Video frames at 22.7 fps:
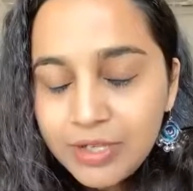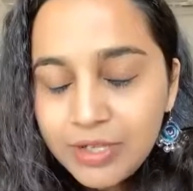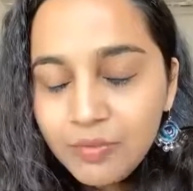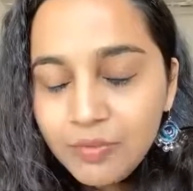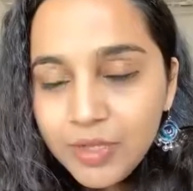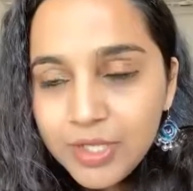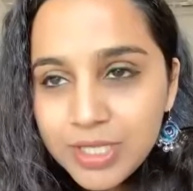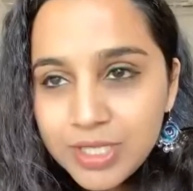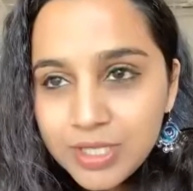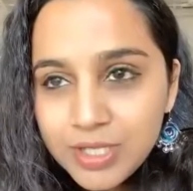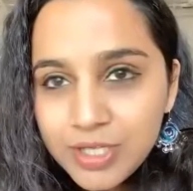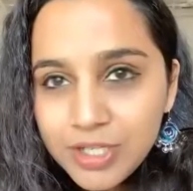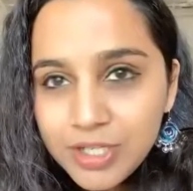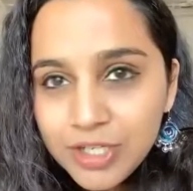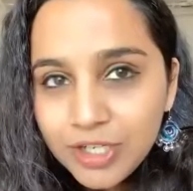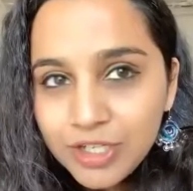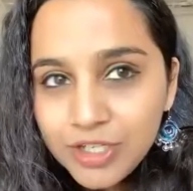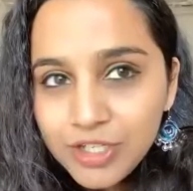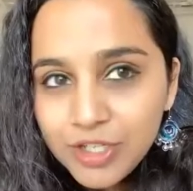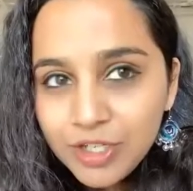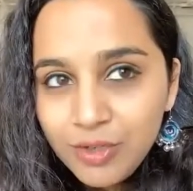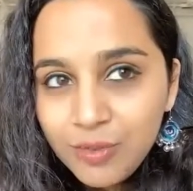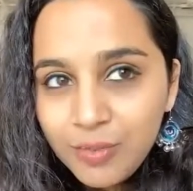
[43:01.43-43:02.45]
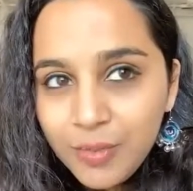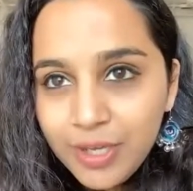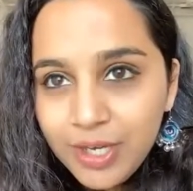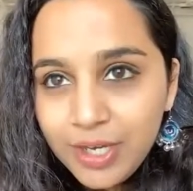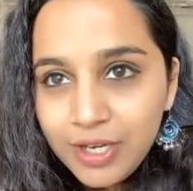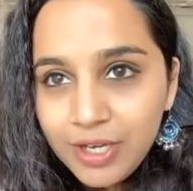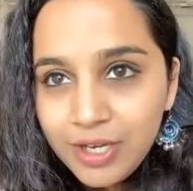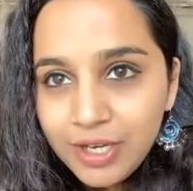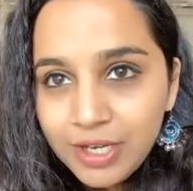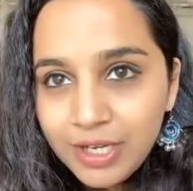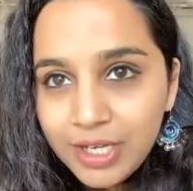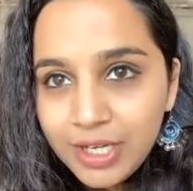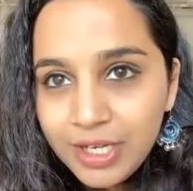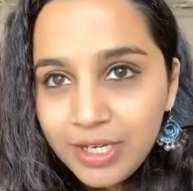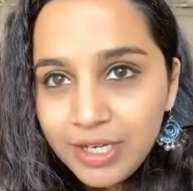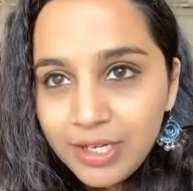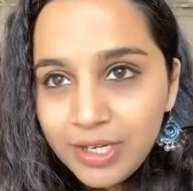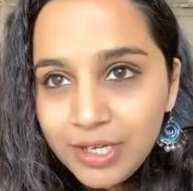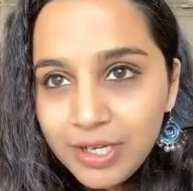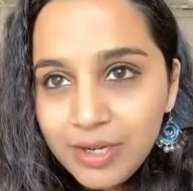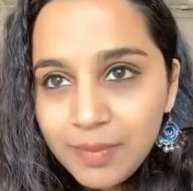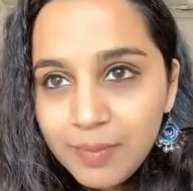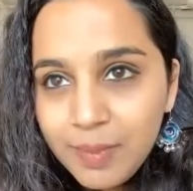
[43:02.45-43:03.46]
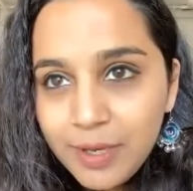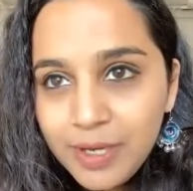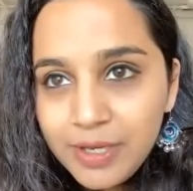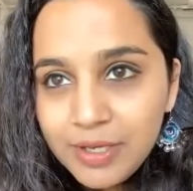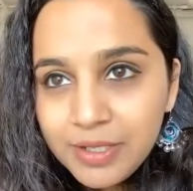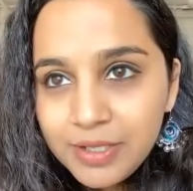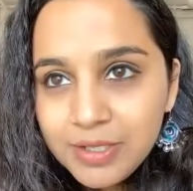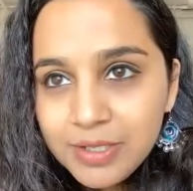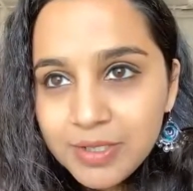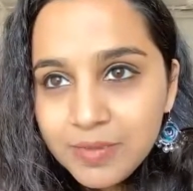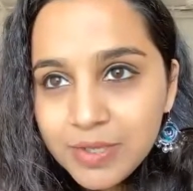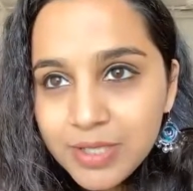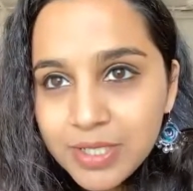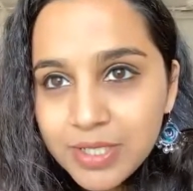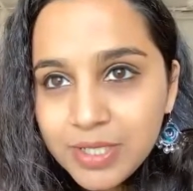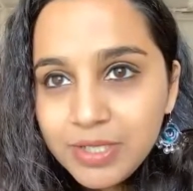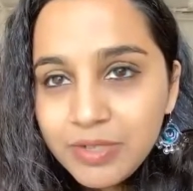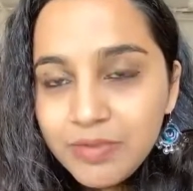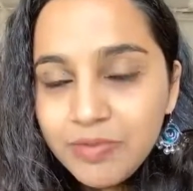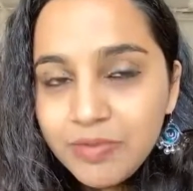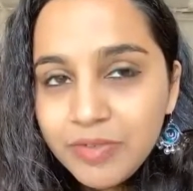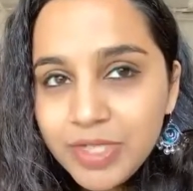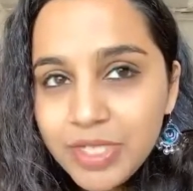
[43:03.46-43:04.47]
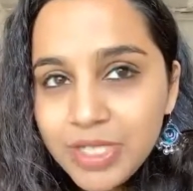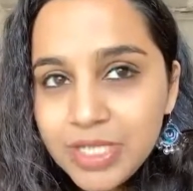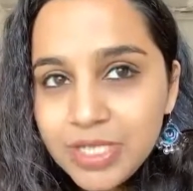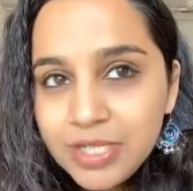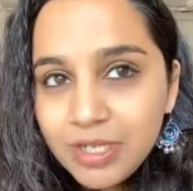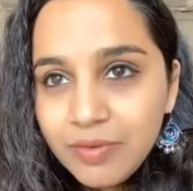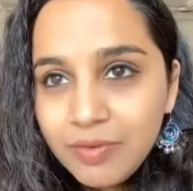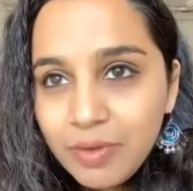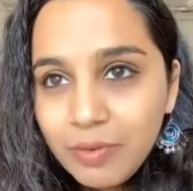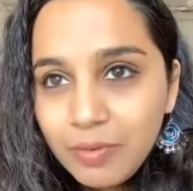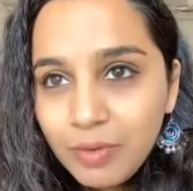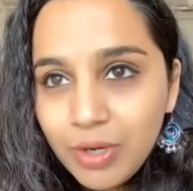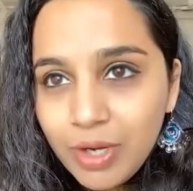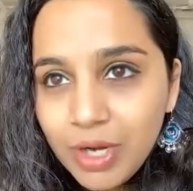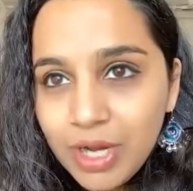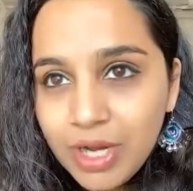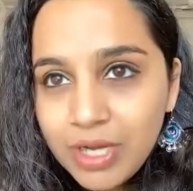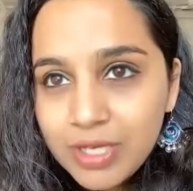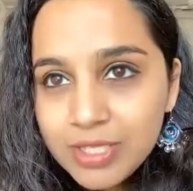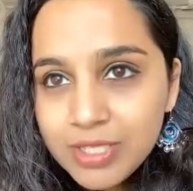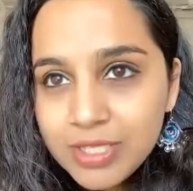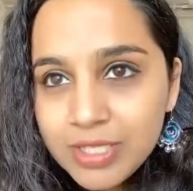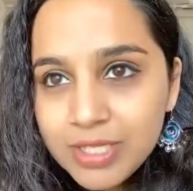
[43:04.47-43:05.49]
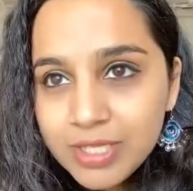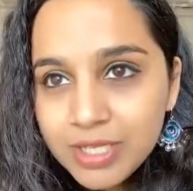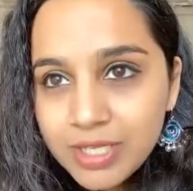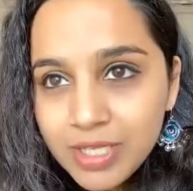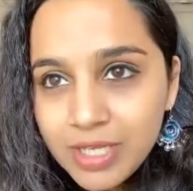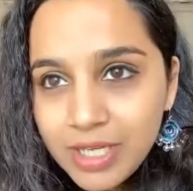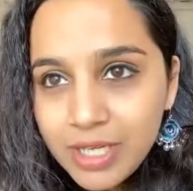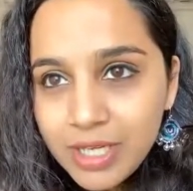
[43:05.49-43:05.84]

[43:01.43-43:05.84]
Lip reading: that Winston Churchill, when India gained independence, was convinced that we would last